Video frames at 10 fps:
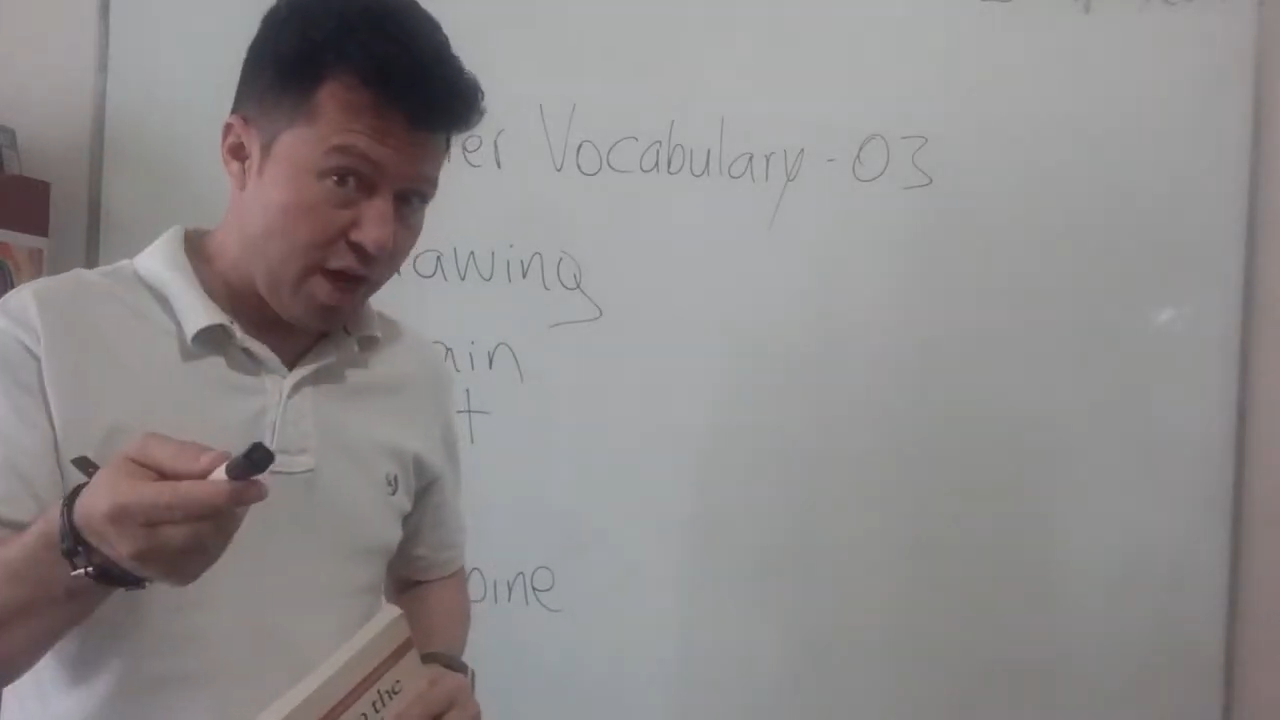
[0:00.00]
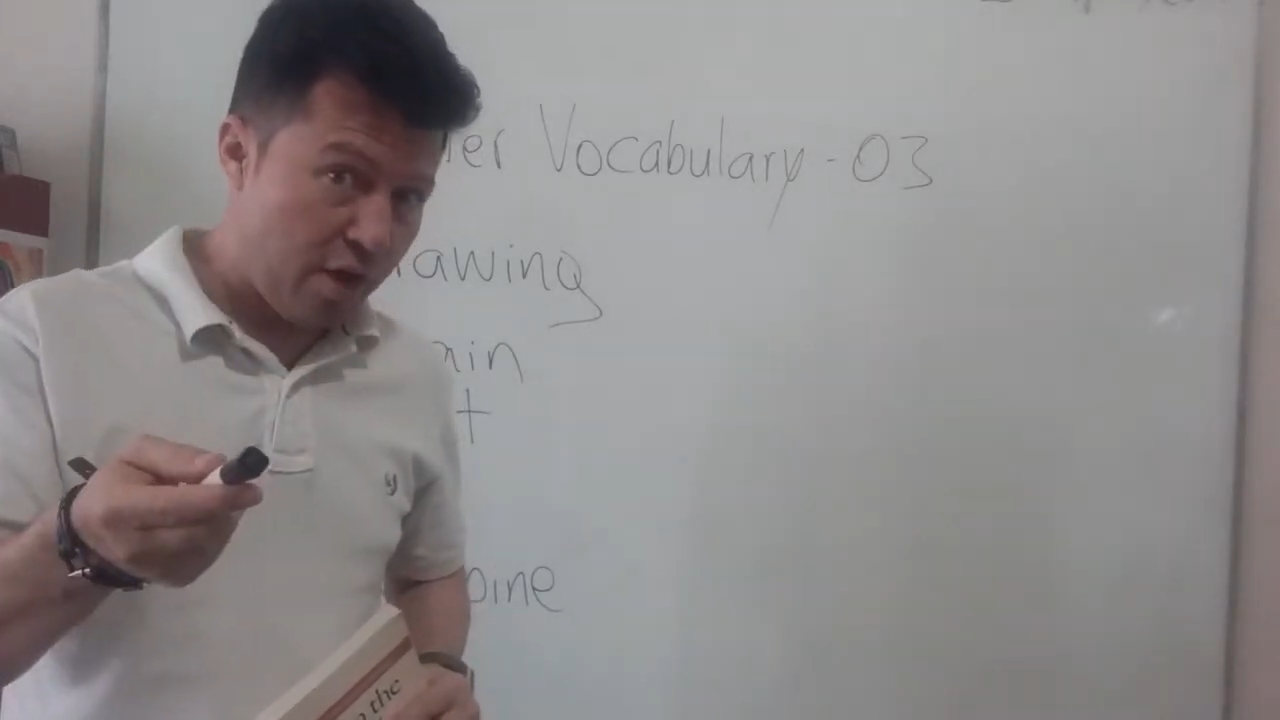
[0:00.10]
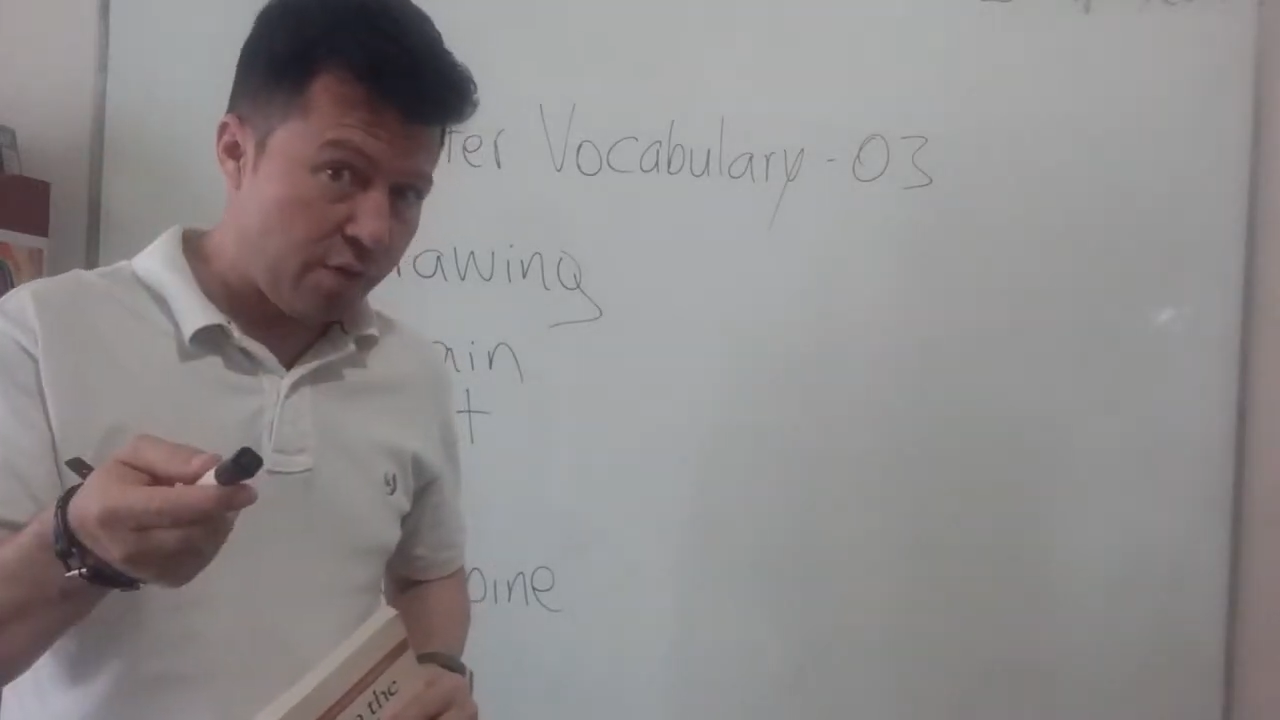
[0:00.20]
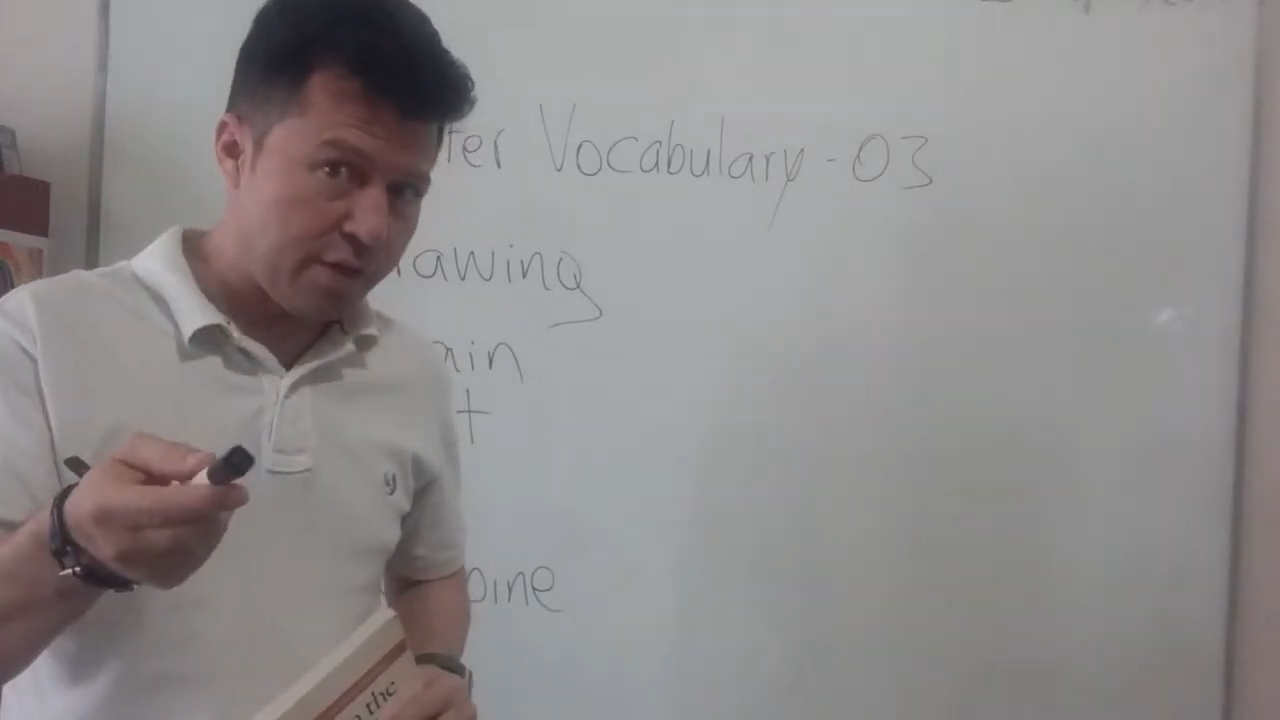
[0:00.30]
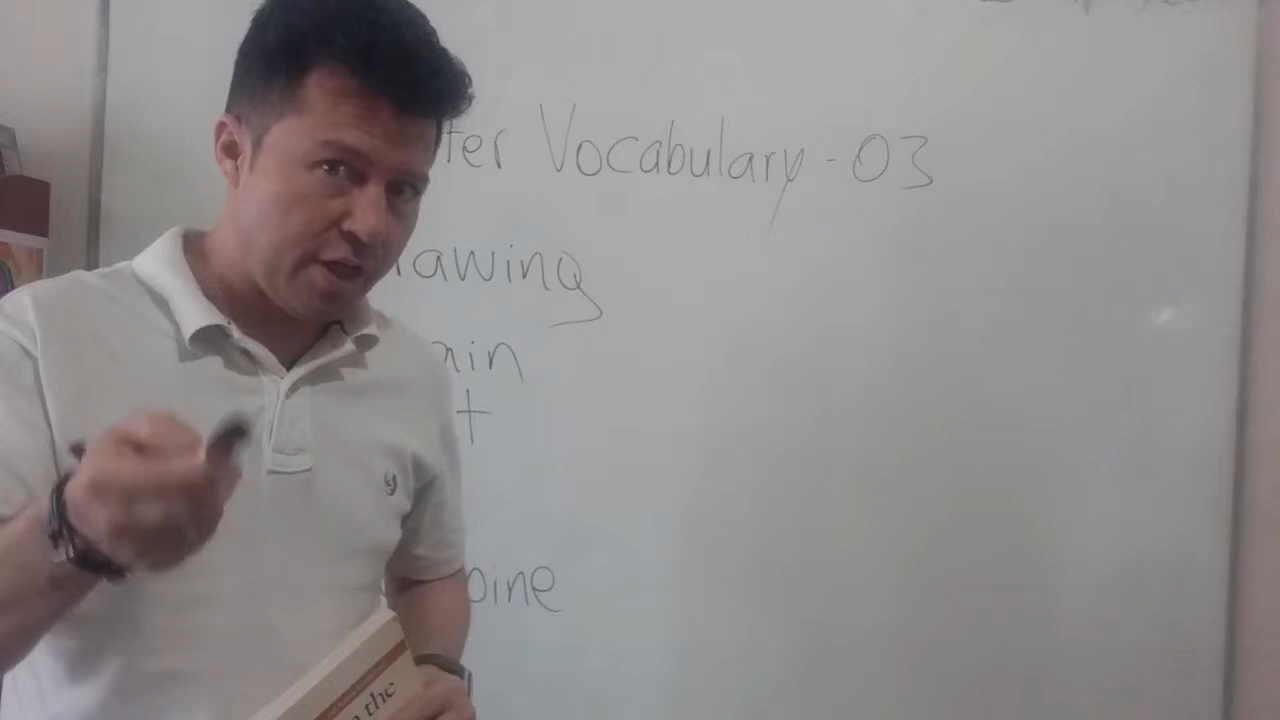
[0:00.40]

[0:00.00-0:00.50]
now is